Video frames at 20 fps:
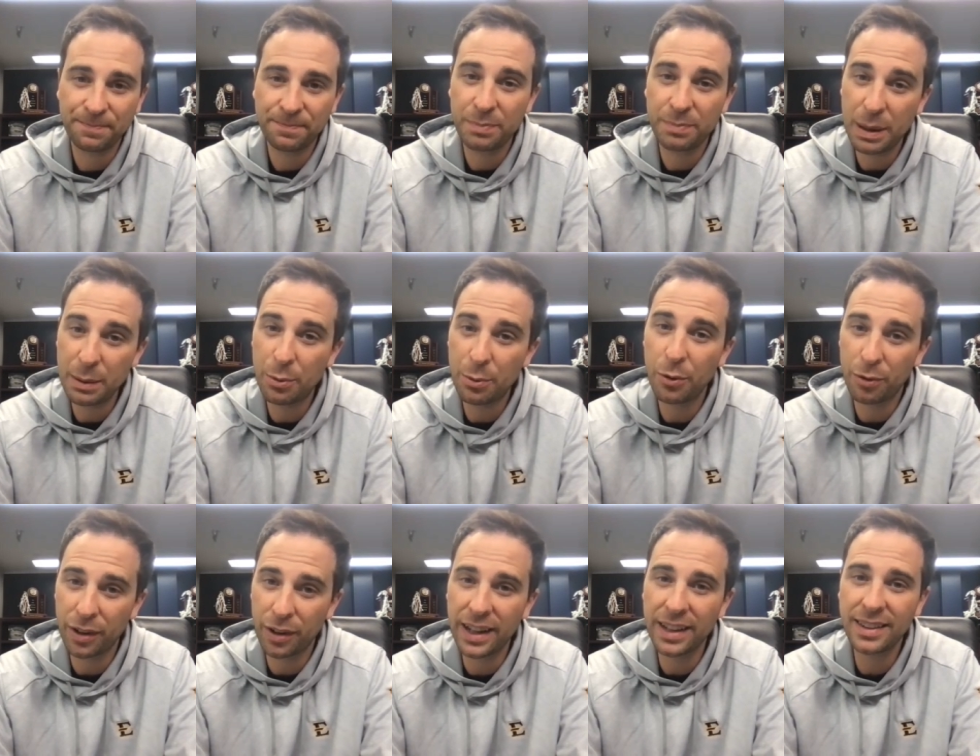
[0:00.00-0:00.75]
People to
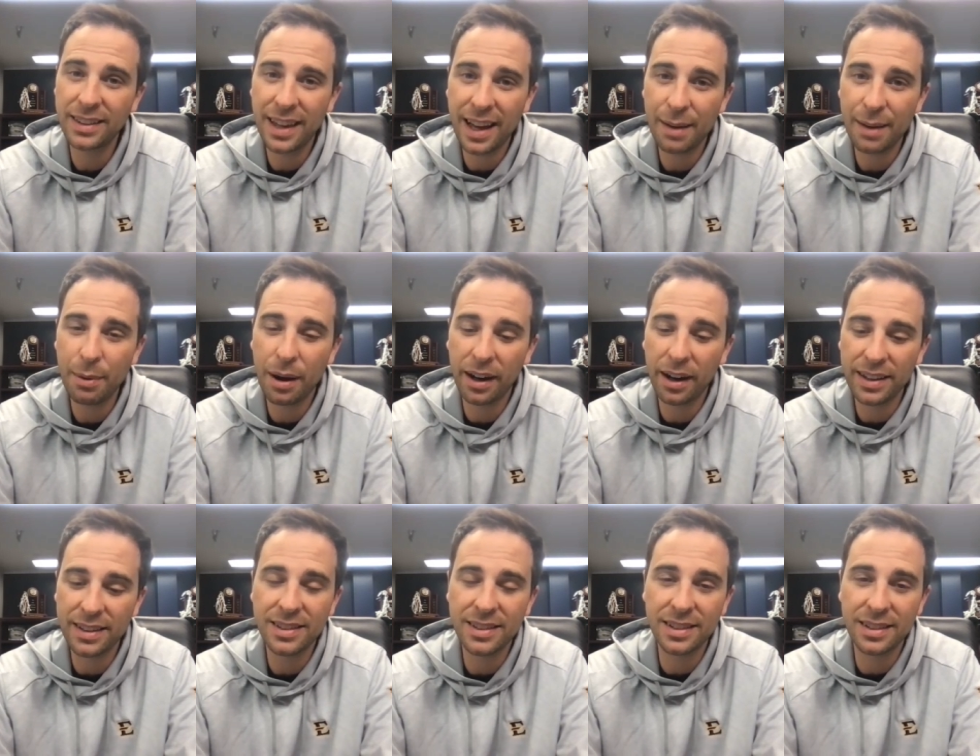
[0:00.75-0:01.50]
forget yeah. about
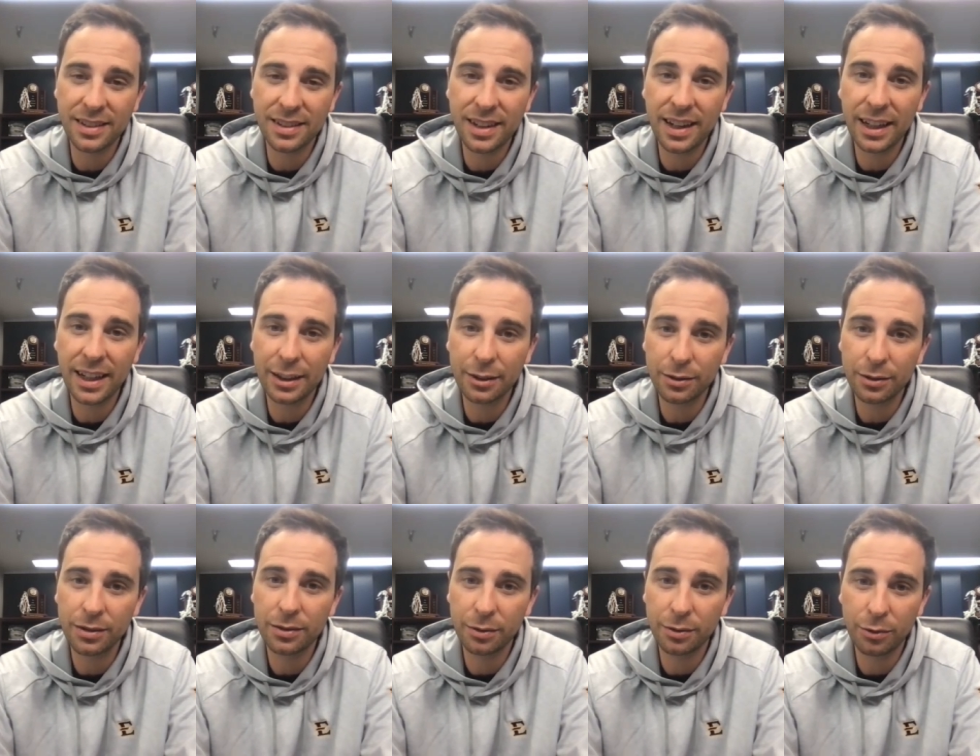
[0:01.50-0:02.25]
NC State.
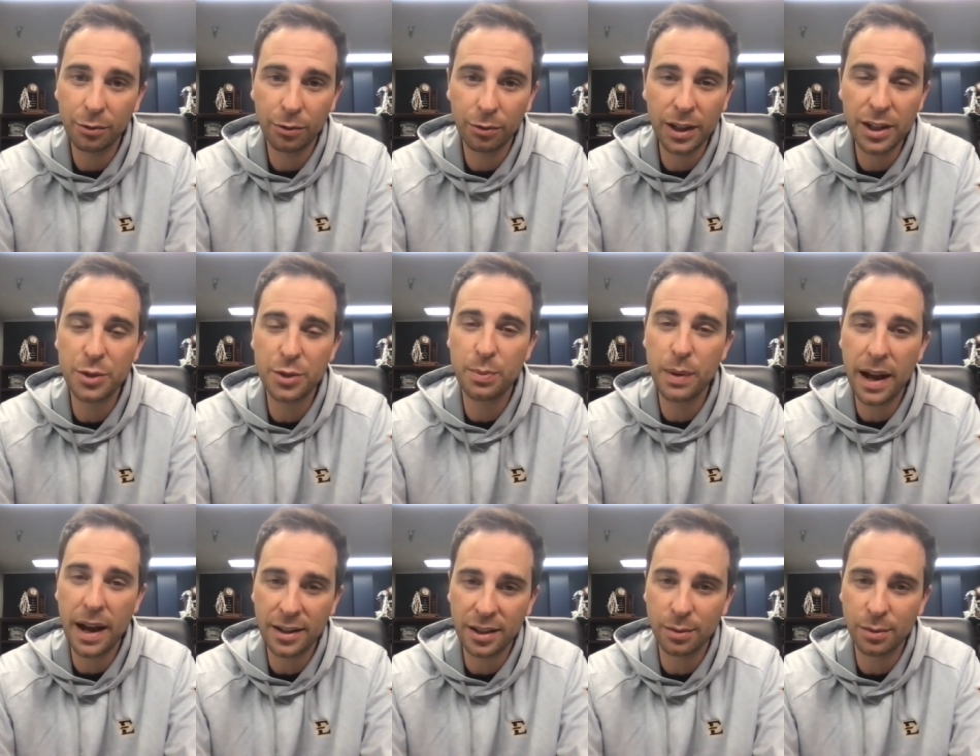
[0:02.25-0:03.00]
Rich
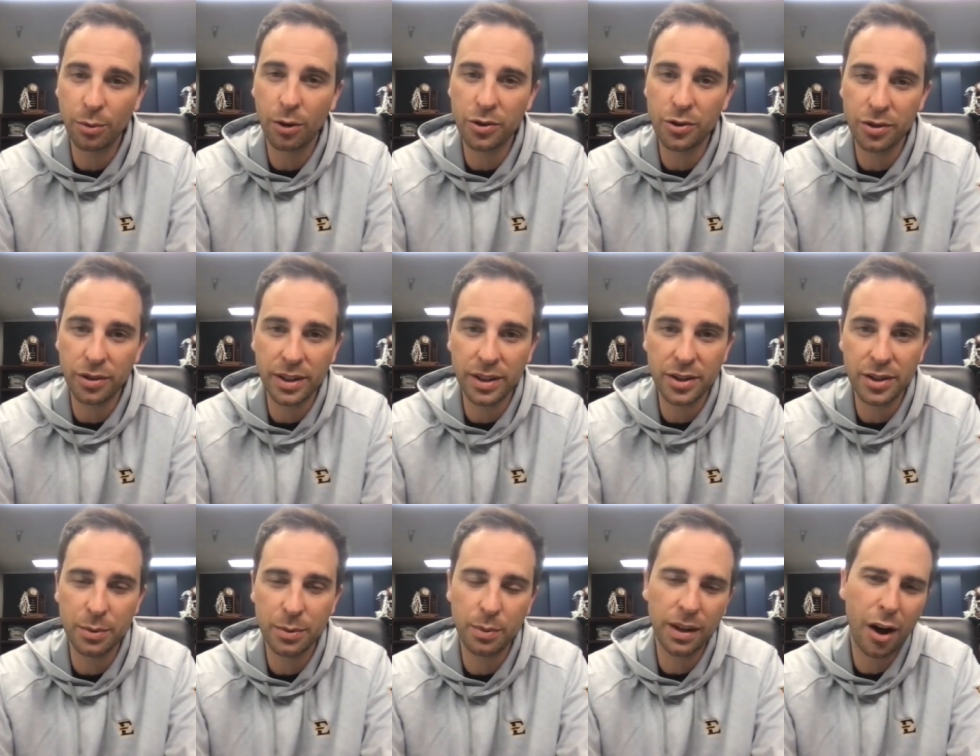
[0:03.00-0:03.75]
basketball
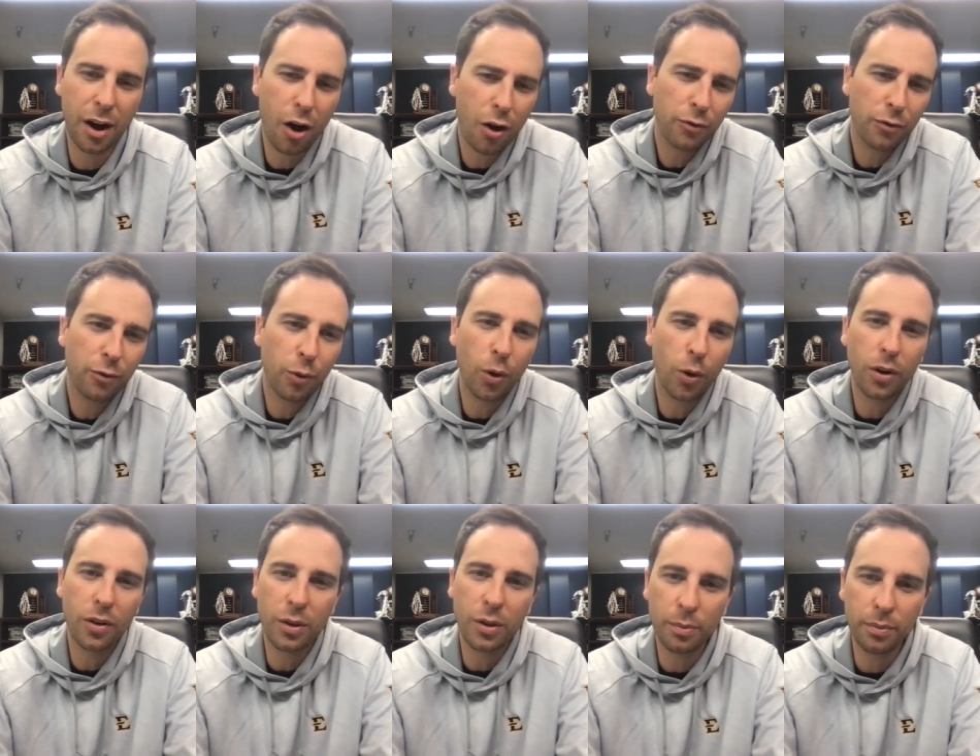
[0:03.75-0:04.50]
tradition, but all
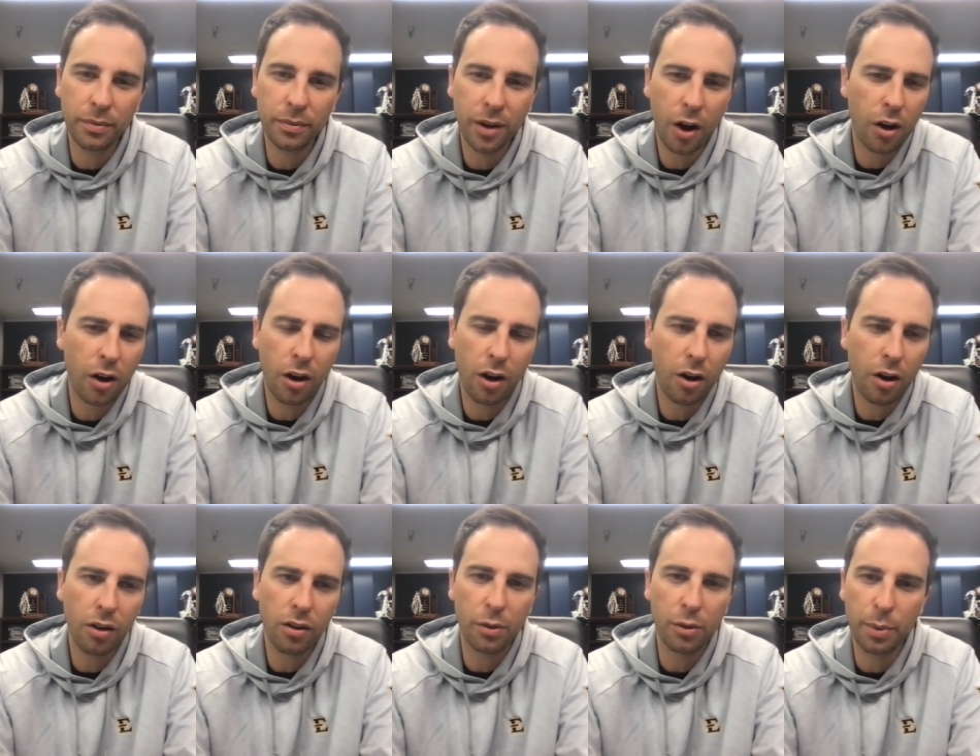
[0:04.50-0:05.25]
four of the all,
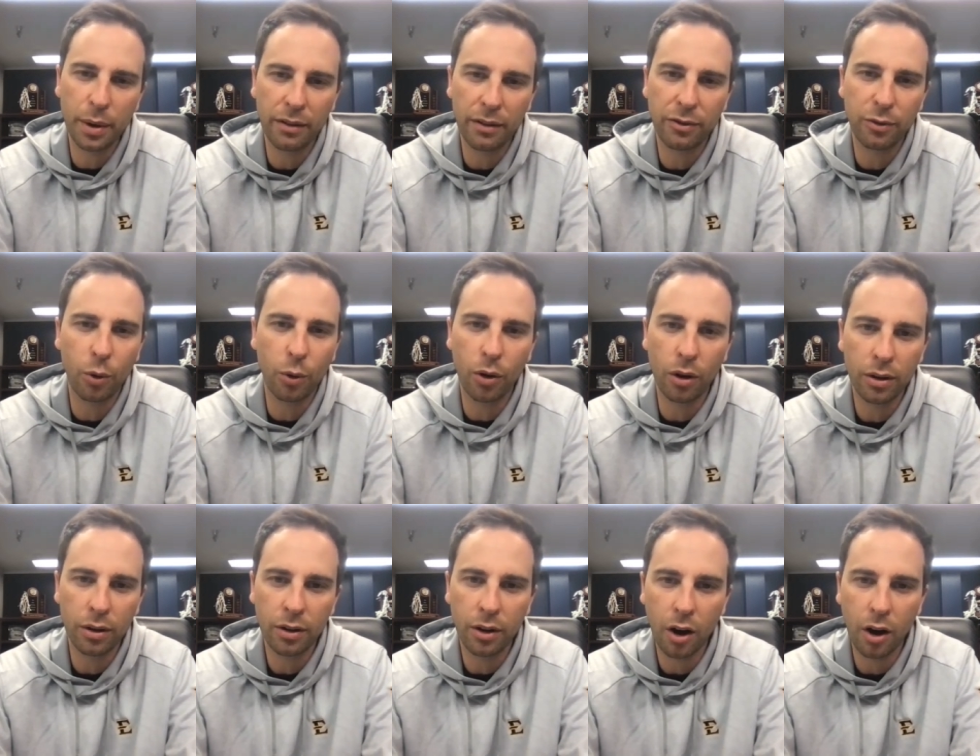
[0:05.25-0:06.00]
all of the big
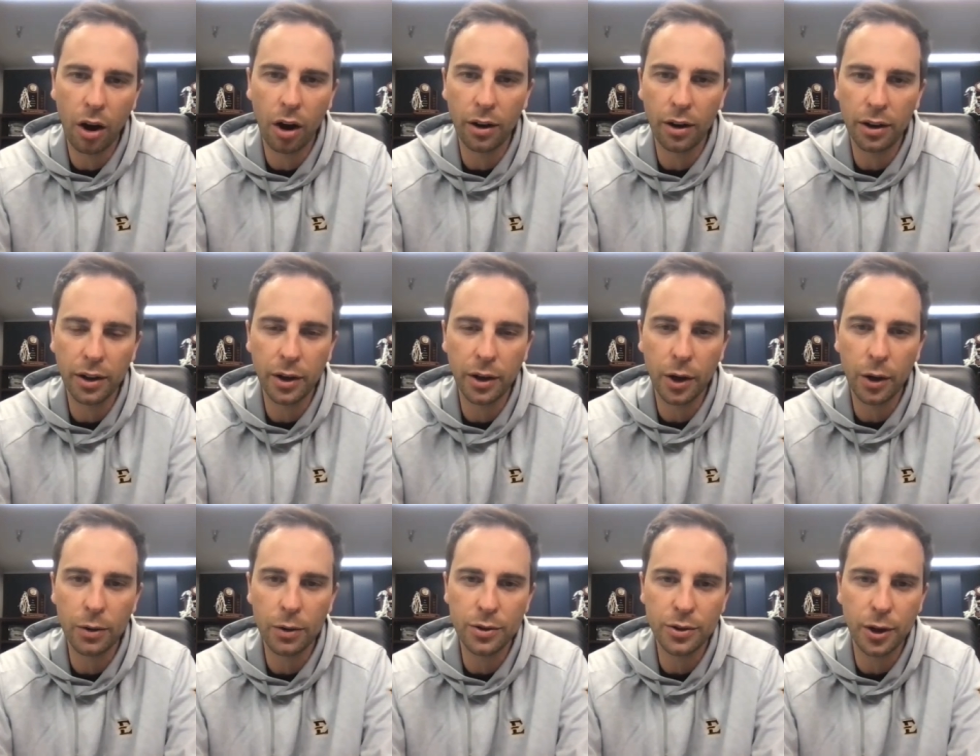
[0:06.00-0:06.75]
four are, you
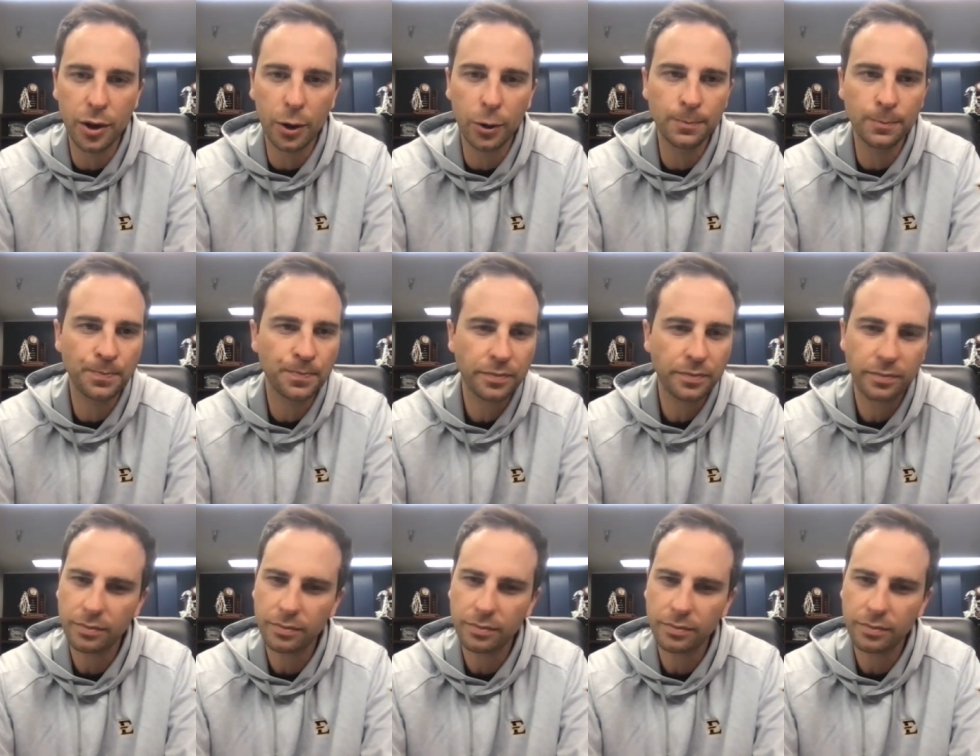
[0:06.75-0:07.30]
know, and so